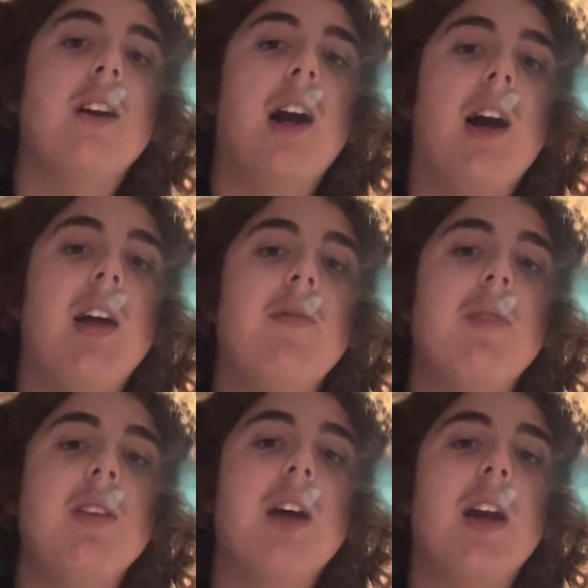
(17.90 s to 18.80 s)
I've
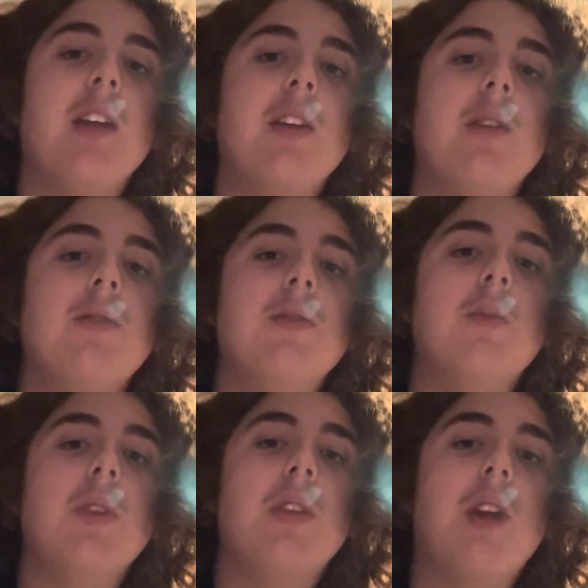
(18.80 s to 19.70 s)
been diagnosed
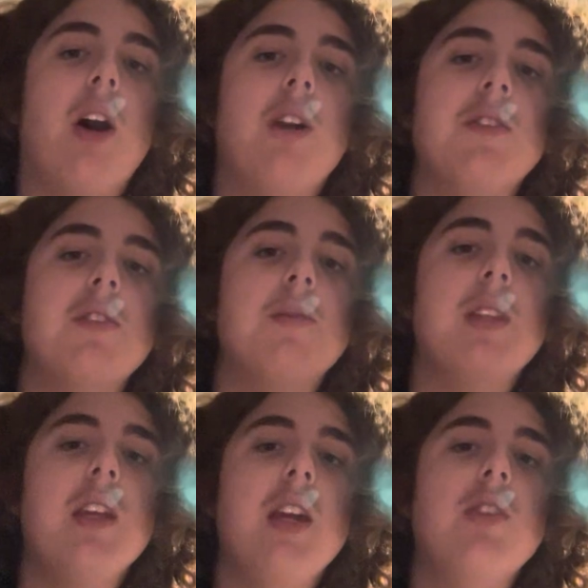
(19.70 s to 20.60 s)
with autism at
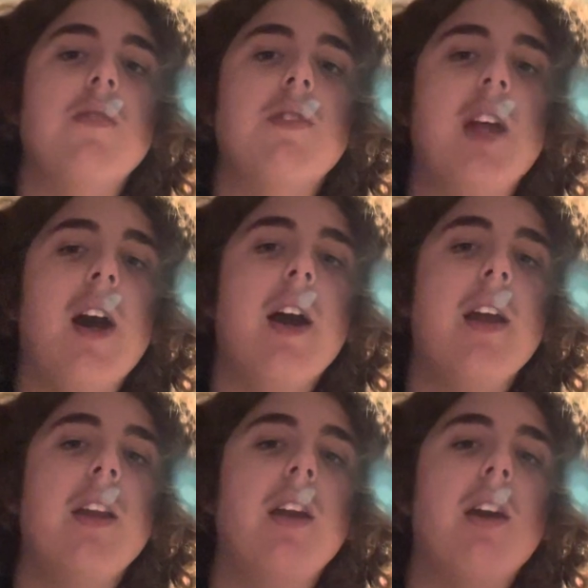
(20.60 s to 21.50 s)
the age of 9